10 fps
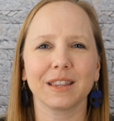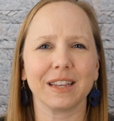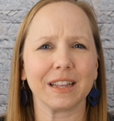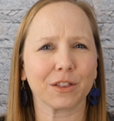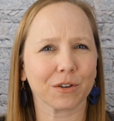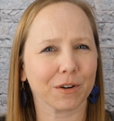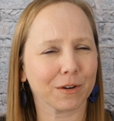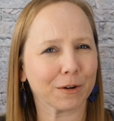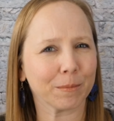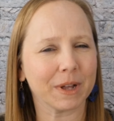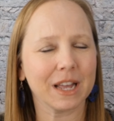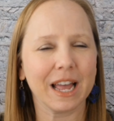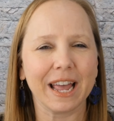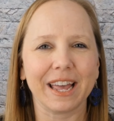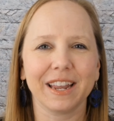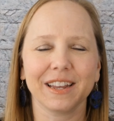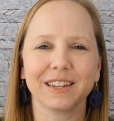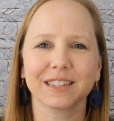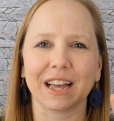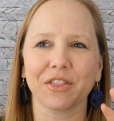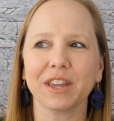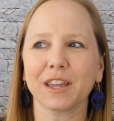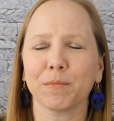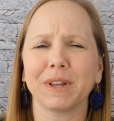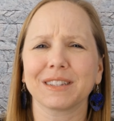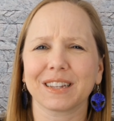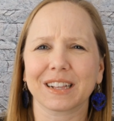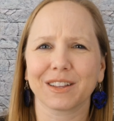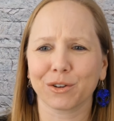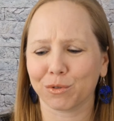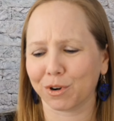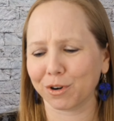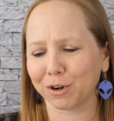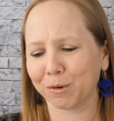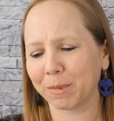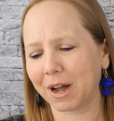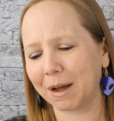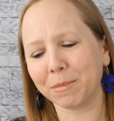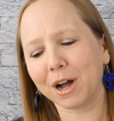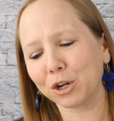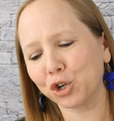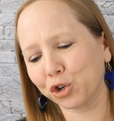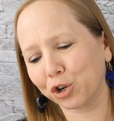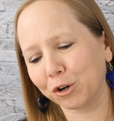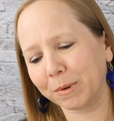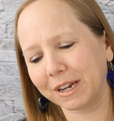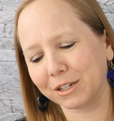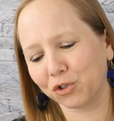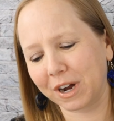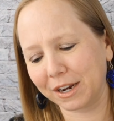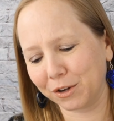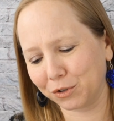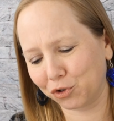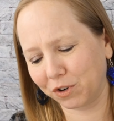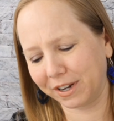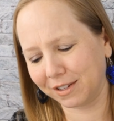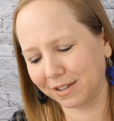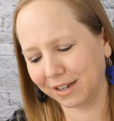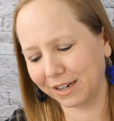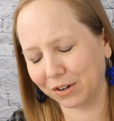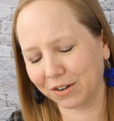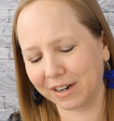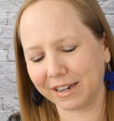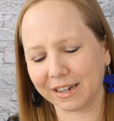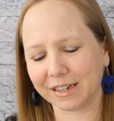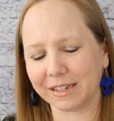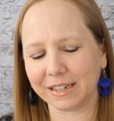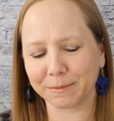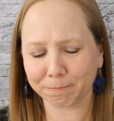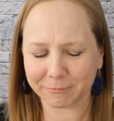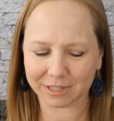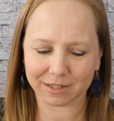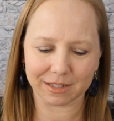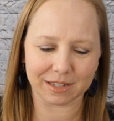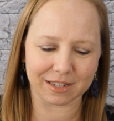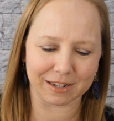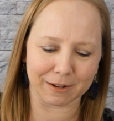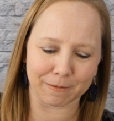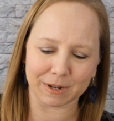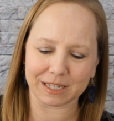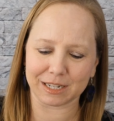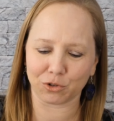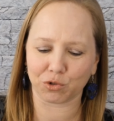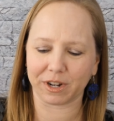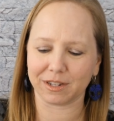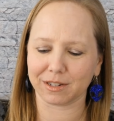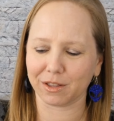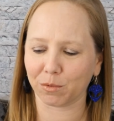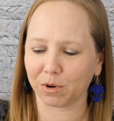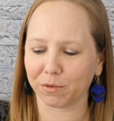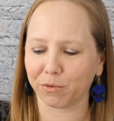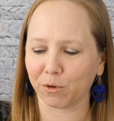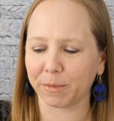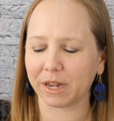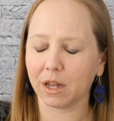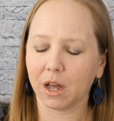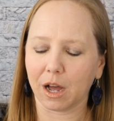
Tit'Herbe. It is, I think it means like little herb. I'm not sure because I tried to use a translator and it didn't, it didn't translate the word for me.